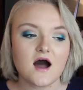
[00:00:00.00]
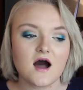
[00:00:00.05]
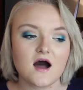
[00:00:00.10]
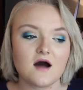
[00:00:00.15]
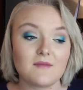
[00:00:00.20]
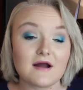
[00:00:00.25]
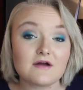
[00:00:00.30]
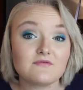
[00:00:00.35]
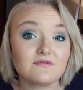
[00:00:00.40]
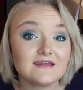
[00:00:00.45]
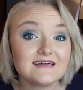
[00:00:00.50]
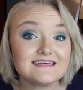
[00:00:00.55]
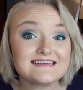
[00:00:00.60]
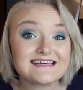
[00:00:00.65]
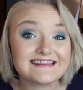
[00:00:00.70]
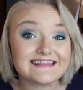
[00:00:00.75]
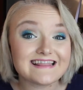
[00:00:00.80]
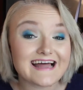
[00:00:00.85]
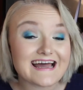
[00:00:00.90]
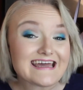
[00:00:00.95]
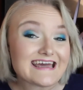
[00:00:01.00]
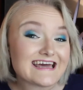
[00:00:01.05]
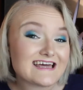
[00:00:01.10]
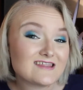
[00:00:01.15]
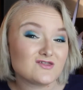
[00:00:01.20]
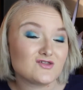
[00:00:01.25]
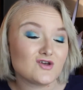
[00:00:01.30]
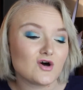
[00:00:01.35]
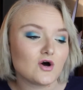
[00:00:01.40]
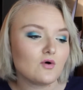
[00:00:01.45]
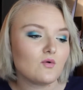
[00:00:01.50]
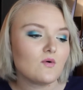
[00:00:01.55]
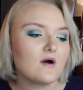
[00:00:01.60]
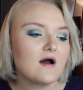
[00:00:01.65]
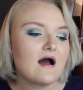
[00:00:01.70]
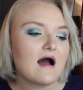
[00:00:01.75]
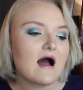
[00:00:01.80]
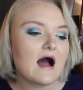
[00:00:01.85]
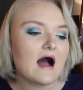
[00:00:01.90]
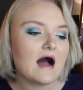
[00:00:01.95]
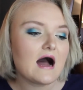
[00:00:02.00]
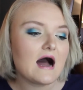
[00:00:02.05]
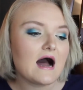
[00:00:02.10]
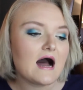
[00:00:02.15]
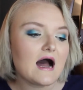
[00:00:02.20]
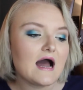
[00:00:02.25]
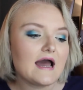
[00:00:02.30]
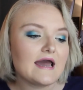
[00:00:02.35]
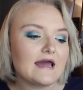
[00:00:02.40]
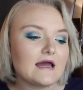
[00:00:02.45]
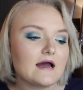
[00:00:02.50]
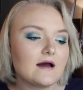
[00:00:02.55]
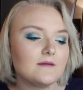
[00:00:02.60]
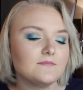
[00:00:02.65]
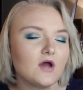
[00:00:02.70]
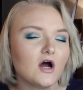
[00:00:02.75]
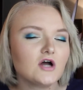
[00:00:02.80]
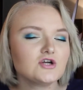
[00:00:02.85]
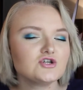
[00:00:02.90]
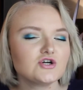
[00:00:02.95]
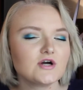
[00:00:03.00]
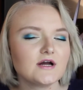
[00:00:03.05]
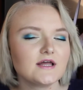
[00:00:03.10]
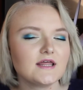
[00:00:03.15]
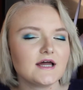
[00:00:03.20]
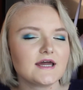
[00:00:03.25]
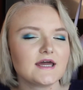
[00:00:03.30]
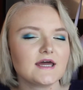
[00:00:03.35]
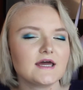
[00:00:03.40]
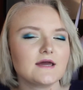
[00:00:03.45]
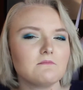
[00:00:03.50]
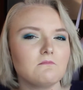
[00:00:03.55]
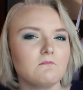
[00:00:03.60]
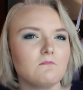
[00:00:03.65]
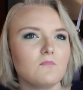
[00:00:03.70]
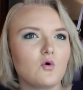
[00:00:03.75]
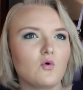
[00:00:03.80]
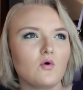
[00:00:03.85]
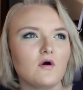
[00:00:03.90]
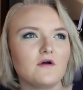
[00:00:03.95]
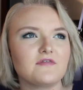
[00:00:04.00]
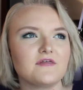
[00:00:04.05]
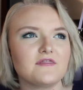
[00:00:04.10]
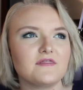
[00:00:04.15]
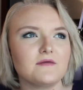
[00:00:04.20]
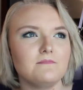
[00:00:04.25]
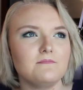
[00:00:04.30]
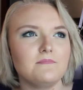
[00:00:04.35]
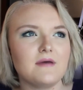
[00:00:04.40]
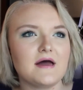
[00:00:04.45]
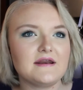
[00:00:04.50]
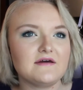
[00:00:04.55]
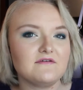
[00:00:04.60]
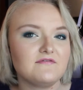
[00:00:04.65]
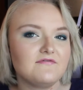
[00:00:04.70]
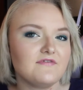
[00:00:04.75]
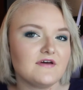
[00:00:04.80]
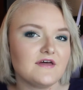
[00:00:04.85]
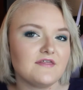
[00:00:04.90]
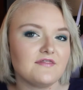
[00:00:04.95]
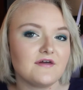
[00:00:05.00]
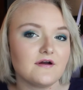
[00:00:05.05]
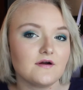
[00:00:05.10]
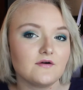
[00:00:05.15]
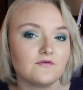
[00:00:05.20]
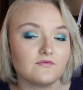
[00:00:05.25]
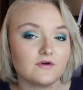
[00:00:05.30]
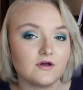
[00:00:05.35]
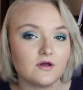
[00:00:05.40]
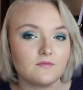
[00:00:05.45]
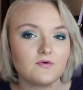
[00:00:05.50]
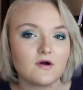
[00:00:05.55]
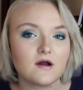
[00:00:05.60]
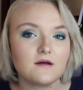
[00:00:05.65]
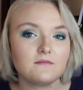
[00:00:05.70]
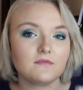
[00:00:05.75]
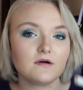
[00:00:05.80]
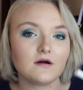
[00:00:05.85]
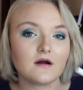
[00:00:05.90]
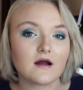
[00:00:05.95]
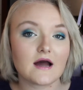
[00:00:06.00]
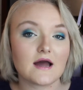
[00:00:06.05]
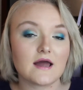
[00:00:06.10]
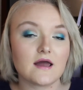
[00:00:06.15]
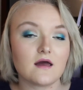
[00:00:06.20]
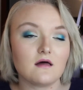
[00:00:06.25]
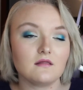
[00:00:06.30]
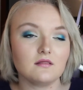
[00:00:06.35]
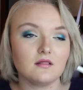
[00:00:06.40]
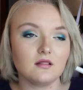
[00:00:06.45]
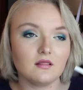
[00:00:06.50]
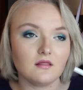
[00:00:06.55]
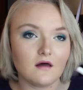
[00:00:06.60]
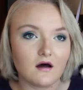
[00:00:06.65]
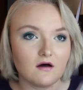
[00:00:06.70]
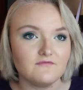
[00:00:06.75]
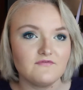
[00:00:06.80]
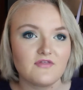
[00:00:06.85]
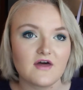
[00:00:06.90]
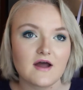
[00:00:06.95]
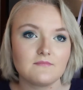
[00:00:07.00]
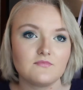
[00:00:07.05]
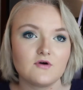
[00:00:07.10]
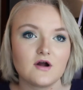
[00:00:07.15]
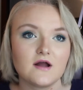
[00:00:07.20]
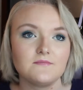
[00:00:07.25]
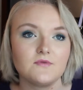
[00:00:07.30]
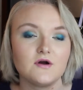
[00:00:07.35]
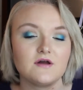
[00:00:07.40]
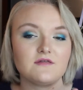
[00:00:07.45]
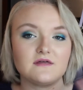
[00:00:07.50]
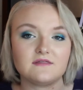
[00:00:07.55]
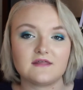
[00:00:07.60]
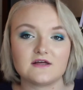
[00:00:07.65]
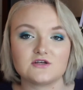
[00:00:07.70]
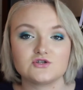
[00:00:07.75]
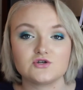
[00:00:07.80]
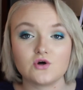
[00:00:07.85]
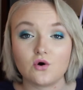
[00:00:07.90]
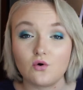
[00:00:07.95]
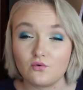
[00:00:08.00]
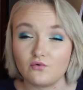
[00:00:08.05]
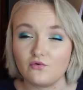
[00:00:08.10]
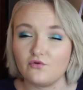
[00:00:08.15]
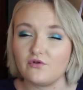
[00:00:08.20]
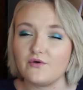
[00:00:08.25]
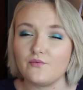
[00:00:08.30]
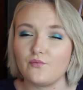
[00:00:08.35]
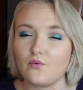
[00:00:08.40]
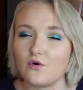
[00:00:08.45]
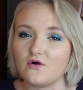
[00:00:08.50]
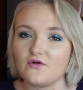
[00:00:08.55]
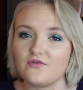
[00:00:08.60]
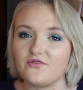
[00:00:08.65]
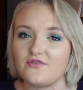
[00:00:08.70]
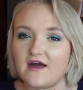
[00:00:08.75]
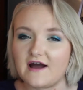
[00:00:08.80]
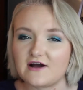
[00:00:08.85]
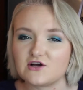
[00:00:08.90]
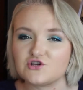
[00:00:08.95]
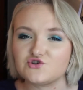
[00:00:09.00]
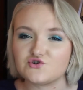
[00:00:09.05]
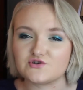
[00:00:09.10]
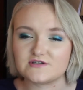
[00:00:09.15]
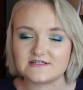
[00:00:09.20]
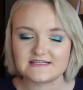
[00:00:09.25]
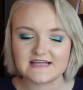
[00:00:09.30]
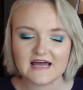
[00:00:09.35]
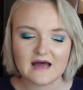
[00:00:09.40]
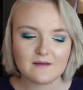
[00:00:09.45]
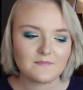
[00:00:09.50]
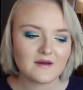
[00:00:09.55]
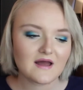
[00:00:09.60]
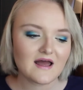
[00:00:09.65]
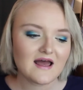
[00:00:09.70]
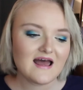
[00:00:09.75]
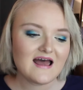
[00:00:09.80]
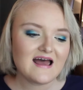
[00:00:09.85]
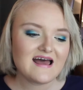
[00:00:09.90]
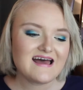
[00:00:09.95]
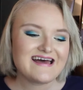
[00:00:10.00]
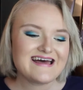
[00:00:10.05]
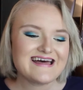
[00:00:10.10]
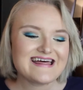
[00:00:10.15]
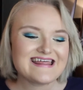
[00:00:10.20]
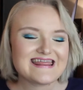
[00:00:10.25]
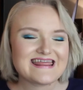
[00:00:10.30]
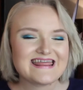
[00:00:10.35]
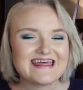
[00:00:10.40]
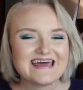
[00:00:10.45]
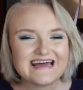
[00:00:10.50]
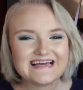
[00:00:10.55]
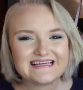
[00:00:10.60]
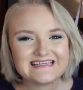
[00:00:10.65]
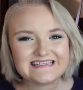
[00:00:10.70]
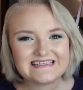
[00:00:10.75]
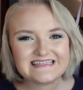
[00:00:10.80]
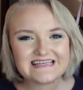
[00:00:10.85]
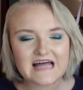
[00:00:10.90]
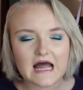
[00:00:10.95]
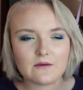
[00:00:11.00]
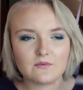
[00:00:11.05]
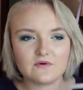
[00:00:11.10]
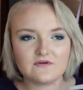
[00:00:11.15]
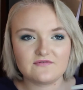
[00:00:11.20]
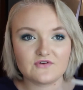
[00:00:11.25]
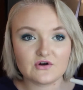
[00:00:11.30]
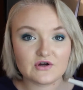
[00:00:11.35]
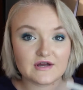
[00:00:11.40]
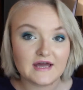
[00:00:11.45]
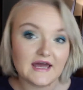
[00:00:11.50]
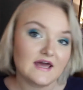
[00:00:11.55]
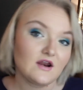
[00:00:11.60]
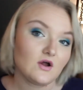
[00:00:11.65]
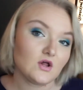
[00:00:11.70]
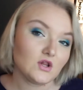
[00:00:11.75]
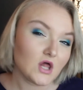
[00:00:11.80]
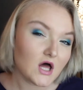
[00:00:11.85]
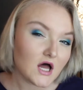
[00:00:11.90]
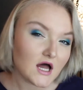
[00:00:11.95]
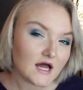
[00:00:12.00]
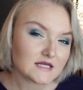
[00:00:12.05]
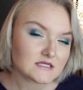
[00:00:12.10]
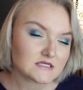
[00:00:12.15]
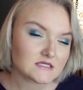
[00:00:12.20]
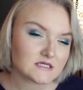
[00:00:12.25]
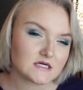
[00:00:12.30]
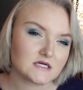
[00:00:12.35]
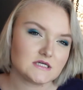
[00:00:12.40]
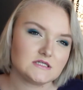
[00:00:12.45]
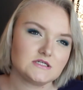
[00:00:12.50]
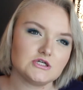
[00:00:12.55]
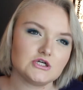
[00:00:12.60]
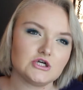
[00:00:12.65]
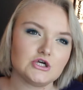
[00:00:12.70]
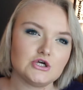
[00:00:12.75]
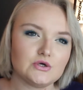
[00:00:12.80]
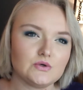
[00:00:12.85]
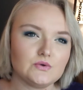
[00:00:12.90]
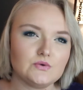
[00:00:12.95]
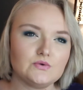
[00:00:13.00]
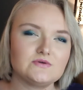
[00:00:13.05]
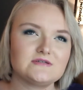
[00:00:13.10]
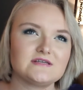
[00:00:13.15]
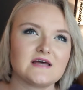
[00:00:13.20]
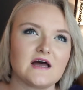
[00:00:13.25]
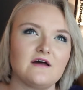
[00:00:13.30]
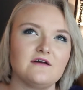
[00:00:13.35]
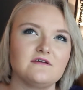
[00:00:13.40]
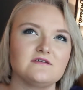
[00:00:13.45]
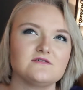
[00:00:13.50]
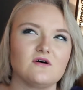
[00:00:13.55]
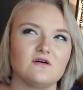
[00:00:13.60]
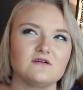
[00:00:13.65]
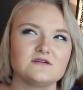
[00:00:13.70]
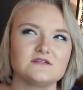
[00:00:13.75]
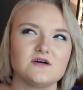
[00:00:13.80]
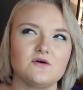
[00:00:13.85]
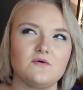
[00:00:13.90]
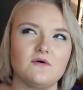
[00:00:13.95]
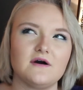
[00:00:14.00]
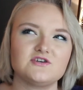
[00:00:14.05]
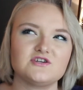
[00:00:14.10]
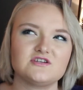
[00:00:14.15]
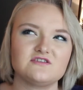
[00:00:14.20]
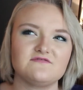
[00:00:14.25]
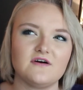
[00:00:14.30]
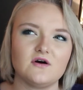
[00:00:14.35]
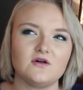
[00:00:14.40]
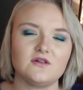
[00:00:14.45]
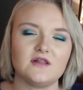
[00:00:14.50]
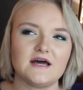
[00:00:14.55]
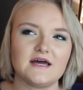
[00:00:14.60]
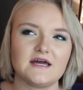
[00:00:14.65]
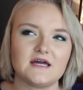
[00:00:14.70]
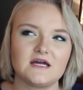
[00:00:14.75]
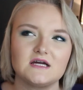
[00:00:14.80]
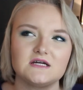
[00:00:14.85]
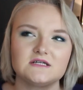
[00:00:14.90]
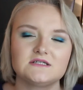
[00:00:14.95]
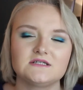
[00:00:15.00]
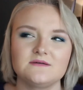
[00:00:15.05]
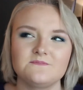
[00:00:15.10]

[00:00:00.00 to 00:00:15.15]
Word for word: Um, I really did like it though. I am not sure I like it more than the Benefit They're Real Primer. I love that primer. I think that's totally worth the extra step. This I would forget a lot to use and also I just felt like